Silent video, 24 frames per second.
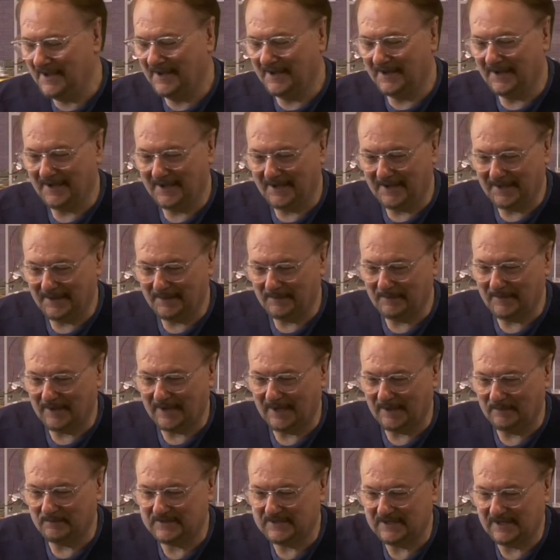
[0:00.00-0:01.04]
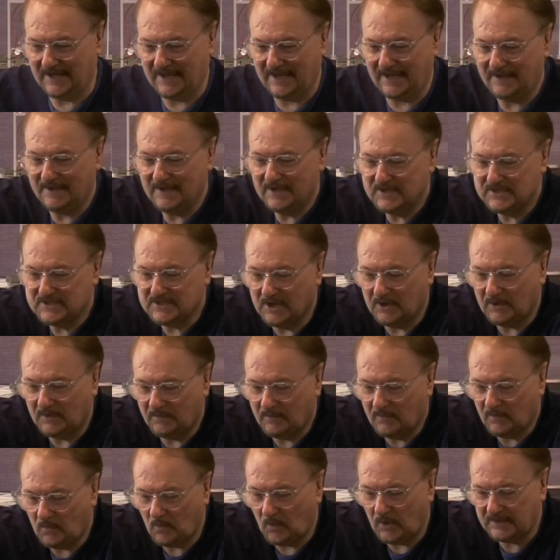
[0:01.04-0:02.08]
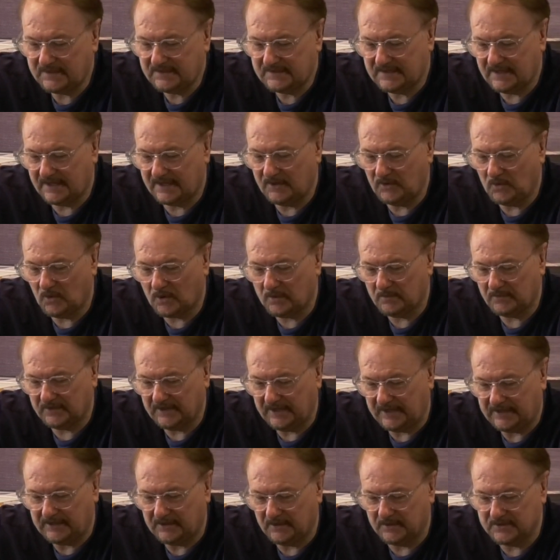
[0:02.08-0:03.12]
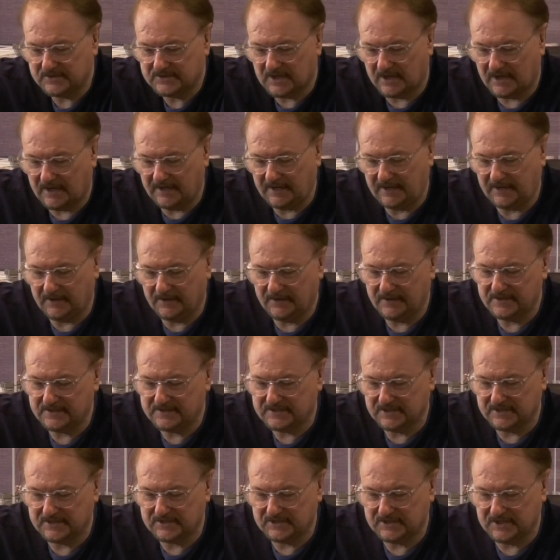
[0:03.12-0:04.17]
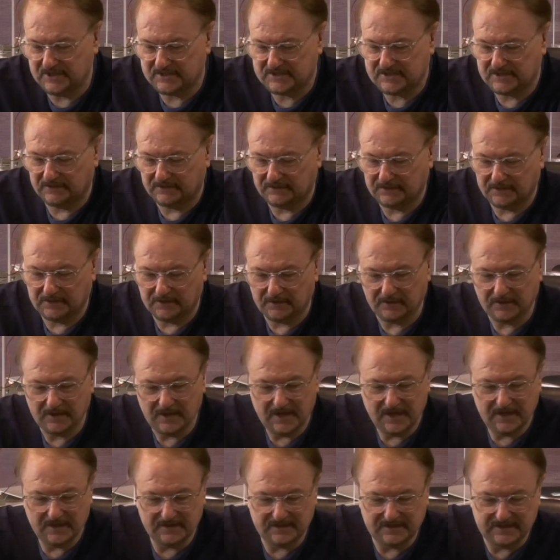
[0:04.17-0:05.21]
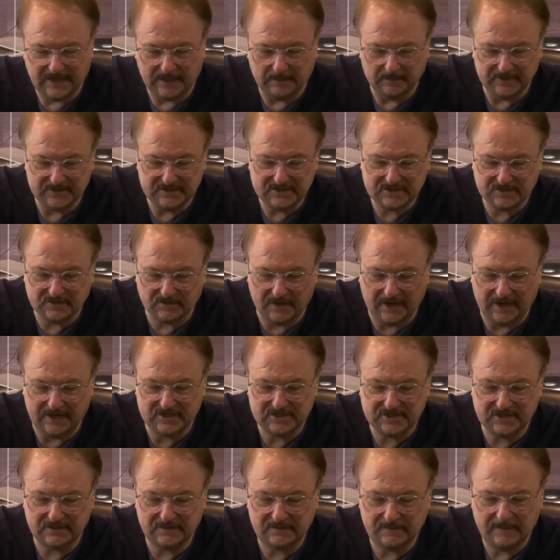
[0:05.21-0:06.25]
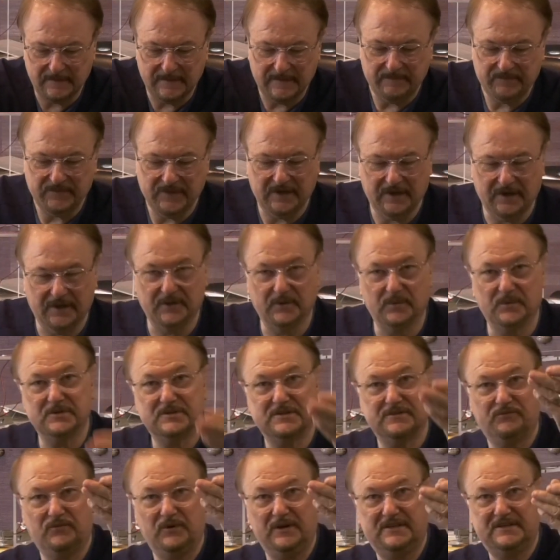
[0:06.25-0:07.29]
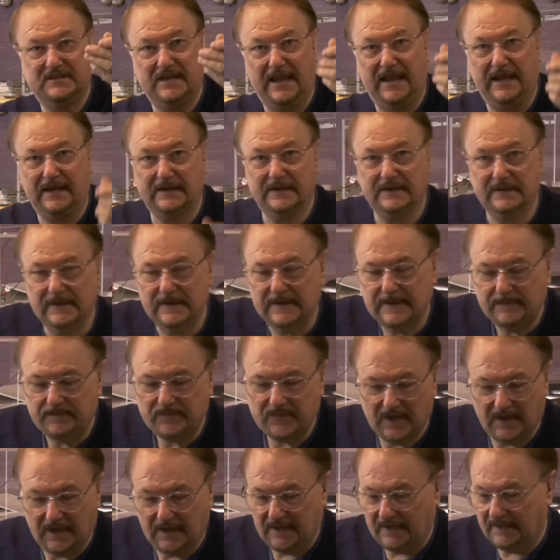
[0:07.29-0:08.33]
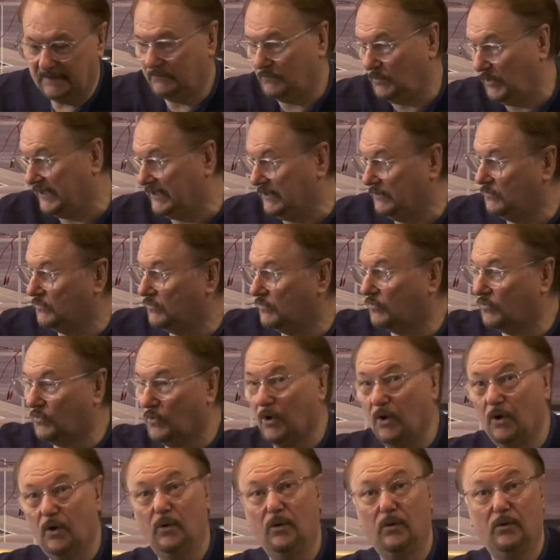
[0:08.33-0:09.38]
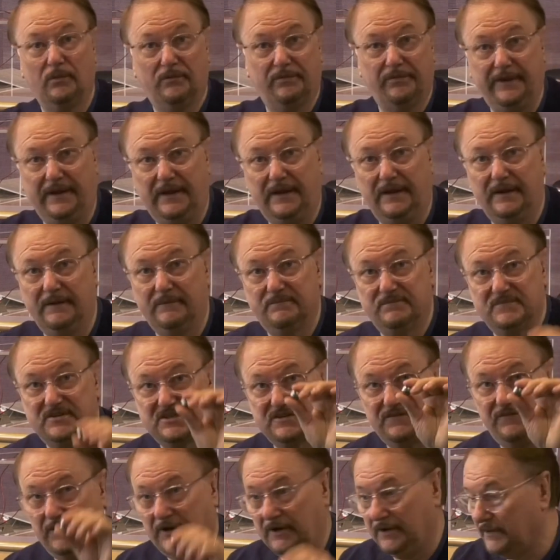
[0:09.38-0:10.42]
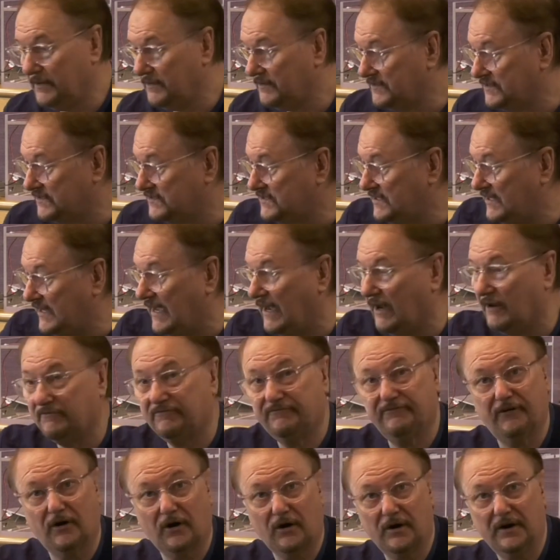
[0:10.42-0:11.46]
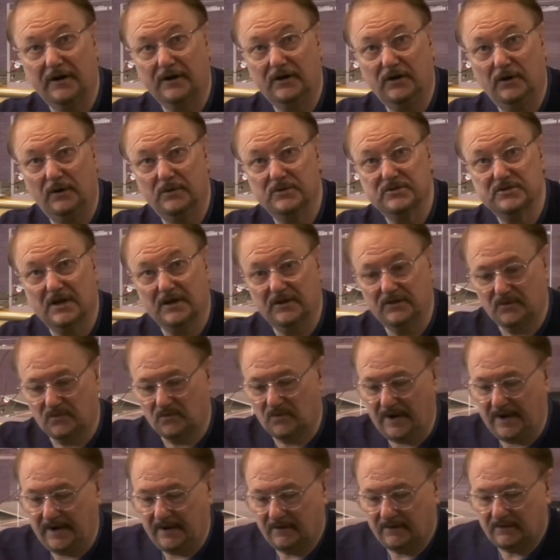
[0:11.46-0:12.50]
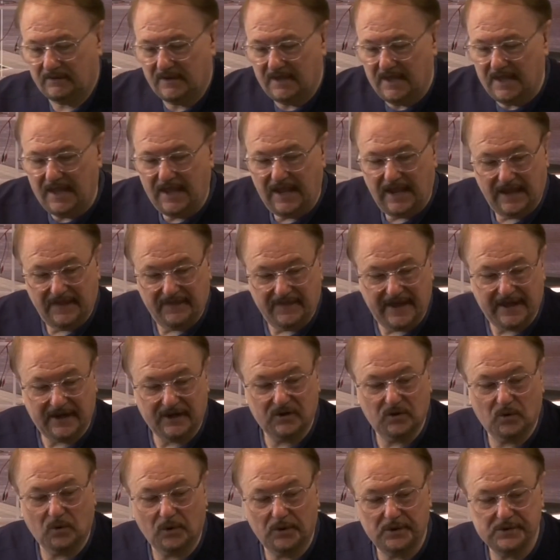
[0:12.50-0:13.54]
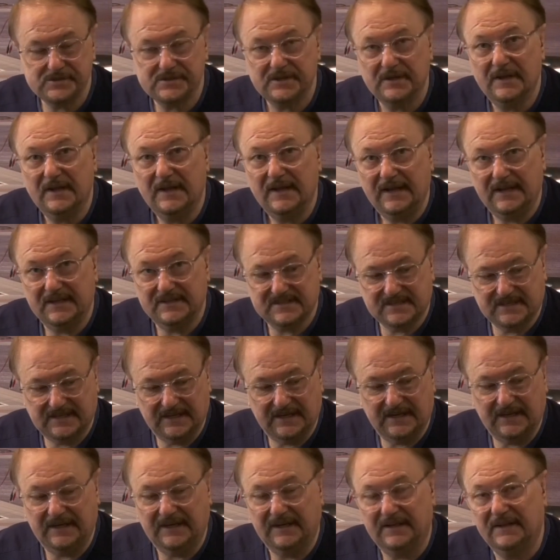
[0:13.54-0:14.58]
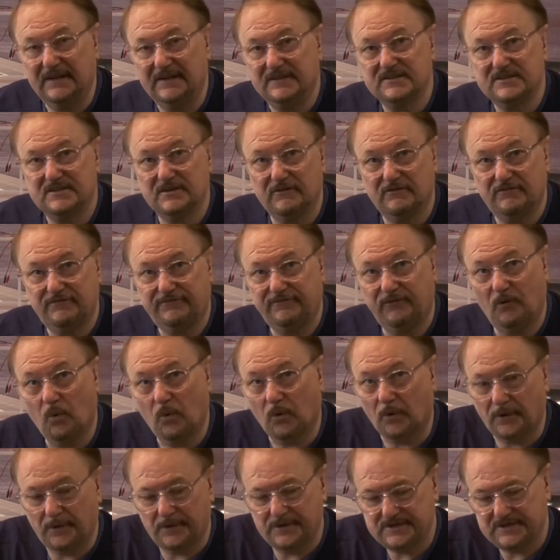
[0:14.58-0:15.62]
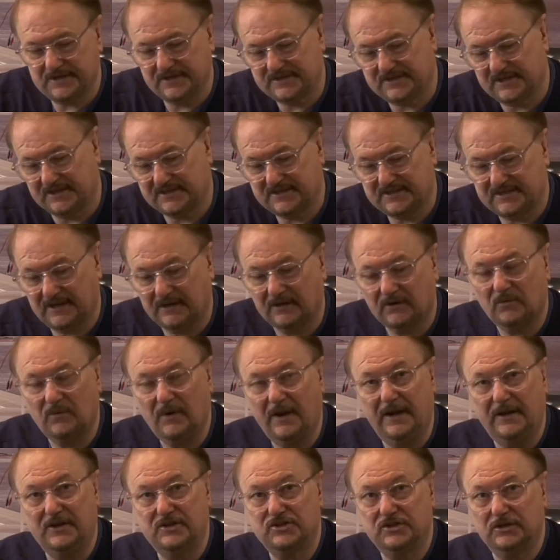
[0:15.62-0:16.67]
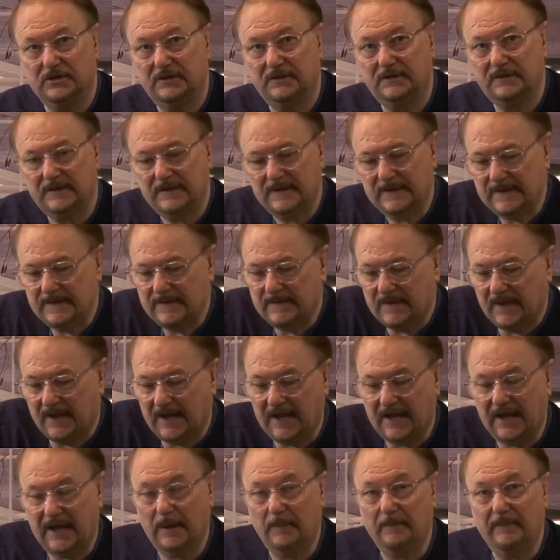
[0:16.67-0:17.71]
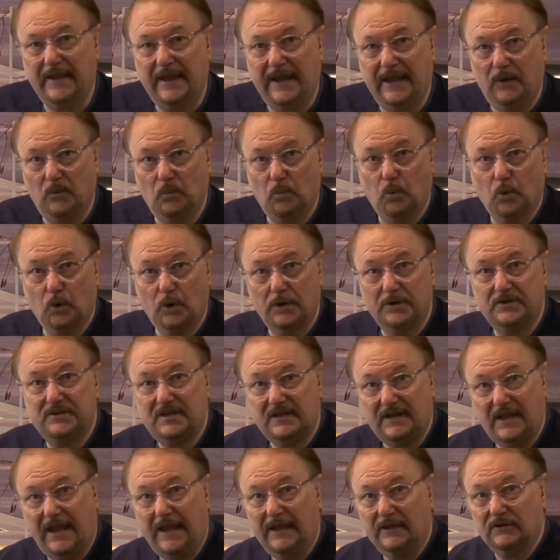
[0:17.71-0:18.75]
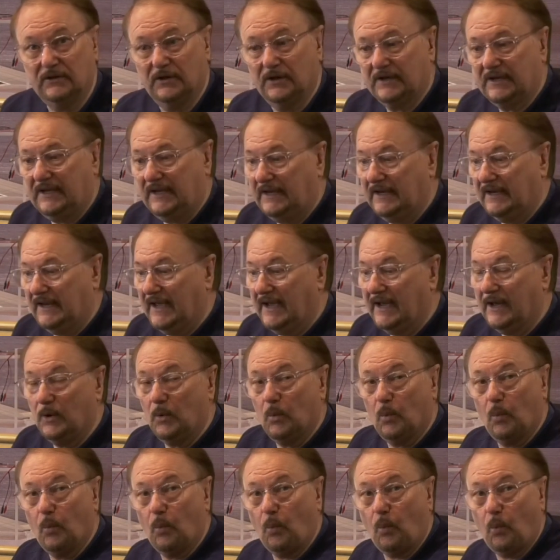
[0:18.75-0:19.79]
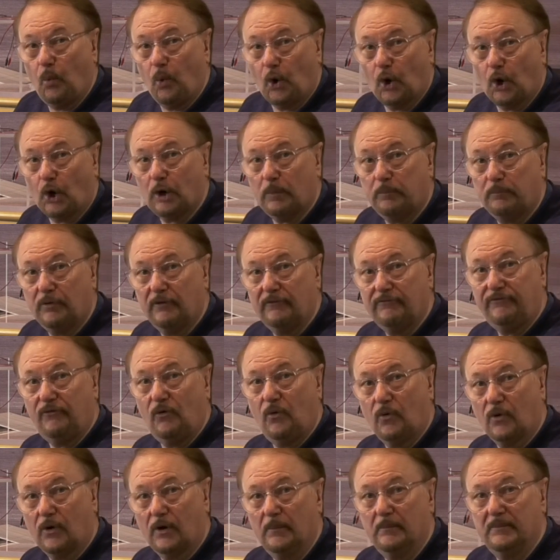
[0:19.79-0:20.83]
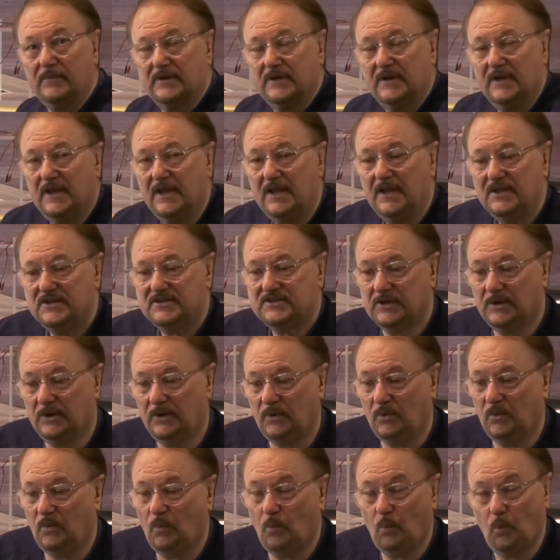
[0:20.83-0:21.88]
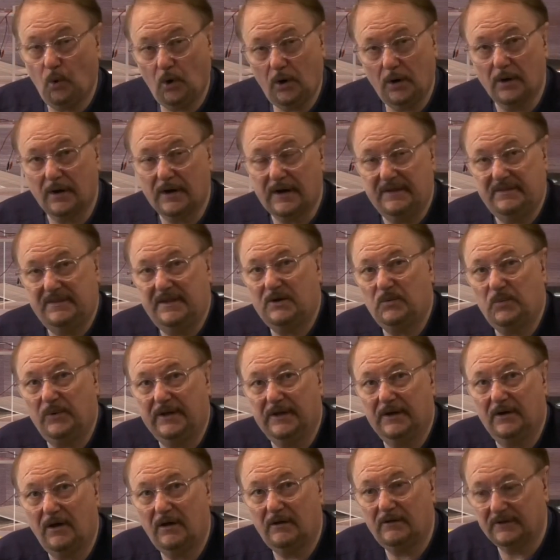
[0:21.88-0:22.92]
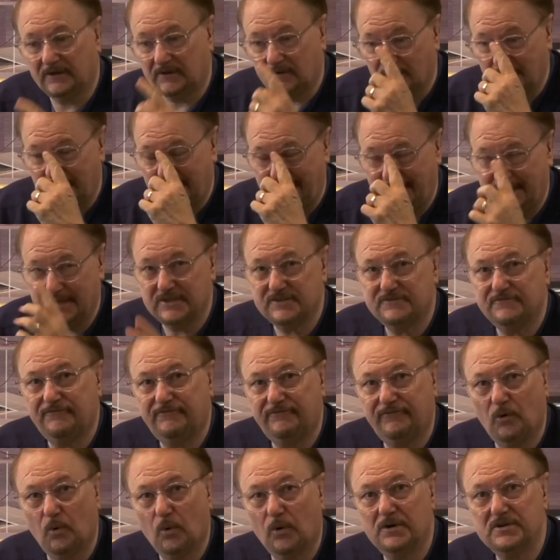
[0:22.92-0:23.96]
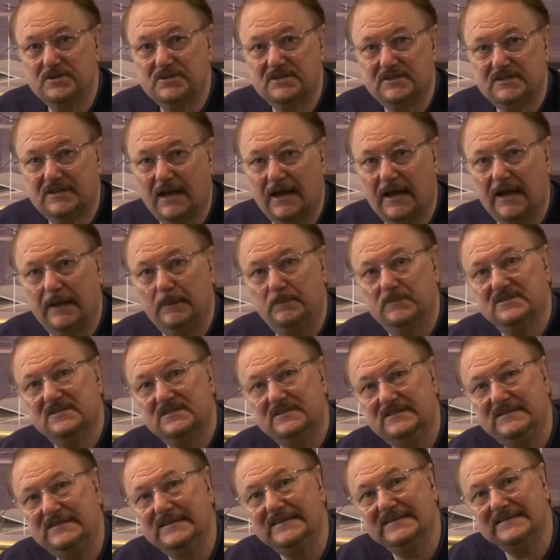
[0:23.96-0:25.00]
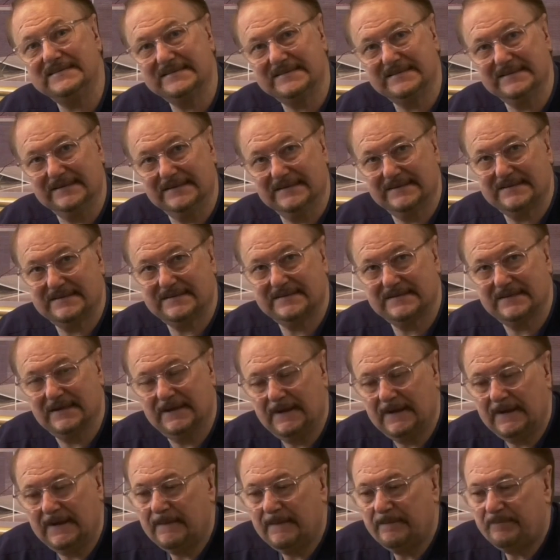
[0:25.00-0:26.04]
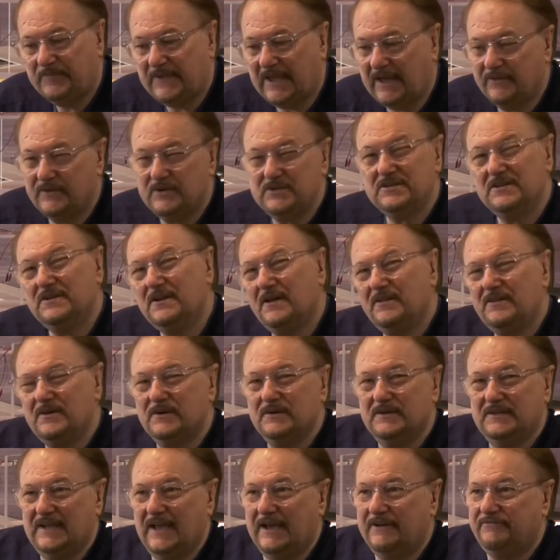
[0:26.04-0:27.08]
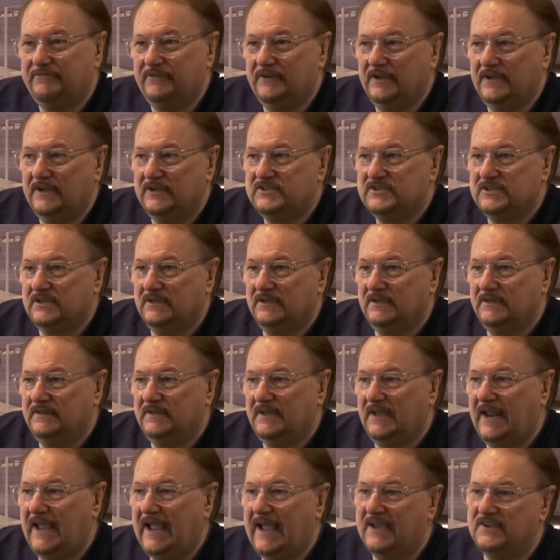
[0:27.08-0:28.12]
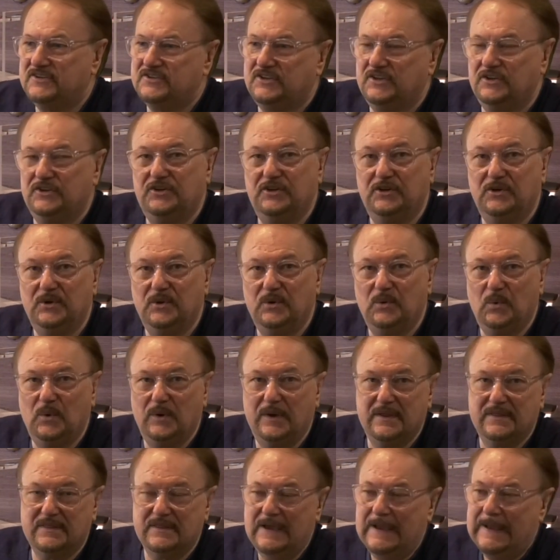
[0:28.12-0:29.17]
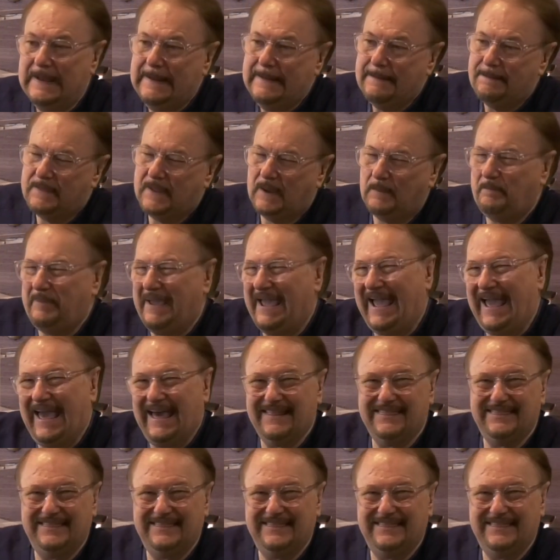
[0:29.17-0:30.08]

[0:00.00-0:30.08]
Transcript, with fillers: uh, um, today. So what uh, normally goes on here is this just a little demonstration. In other words, if we take uh, we can roll the sphere to see how far it goes on the rail. And that, of course, it's getting its force, its acceleration. Um, and we're today looking at work performed. So work, I think we can all agree, is force times distance. Now there's another definition that has to do with a path